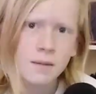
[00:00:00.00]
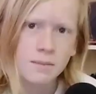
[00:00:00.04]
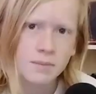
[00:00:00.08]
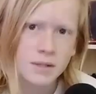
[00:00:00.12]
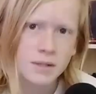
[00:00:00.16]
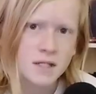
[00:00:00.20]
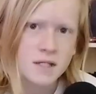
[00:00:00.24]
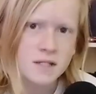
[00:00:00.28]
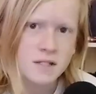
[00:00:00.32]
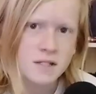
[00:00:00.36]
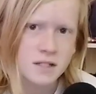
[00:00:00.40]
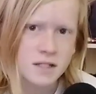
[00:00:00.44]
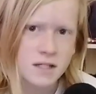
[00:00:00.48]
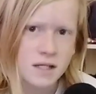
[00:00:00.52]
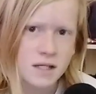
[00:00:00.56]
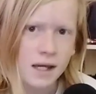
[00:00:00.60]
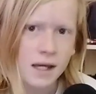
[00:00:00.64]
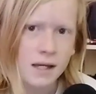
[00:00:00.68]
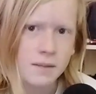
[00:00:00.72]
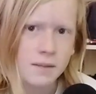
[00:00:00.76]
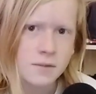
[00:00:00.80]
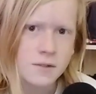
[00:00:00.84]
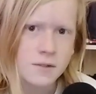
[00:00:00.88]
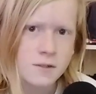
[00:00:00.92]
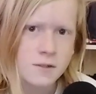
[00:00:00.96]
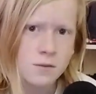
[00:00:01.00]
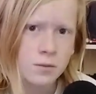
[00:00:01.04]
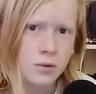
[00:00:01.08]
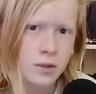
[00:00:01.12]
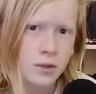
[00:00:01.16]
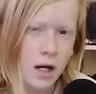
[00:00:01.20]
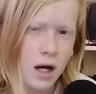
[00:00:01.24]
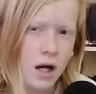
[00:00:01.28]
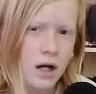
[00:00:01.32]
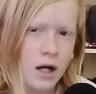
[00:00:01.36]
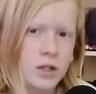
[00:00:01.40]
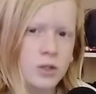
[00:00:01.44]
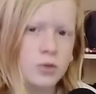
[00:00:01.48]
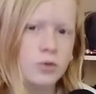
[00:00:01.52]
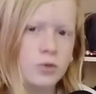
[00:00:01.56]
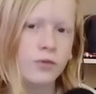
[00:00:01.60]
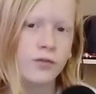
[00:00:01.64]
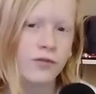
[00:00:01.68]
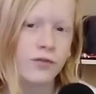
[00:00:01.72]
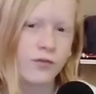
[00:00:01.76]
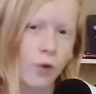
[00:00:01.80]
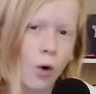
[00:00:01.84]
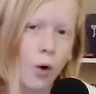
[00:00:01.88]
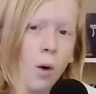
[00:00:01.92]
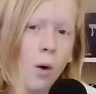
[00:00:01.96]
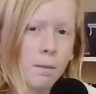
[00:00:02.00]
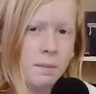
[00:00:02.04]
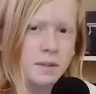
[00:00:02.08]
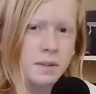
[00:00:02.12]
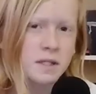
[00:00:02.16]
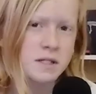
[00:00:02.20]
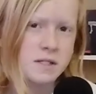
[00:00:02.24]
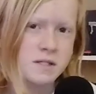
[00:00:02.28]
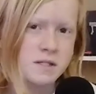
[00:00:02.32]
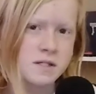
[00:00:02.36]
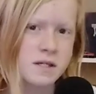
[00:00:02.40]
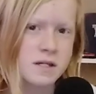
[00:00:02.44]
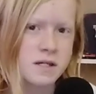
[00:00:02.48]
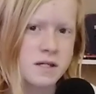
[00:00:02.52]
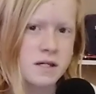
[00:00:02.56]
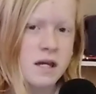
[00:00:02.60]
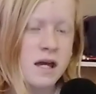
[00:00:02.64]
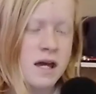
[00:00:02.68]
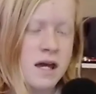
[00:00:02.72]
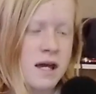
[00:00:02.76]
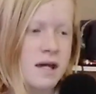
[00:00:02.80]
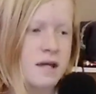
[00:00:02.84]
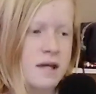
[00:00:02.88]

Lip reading: PC gamers would argue for PC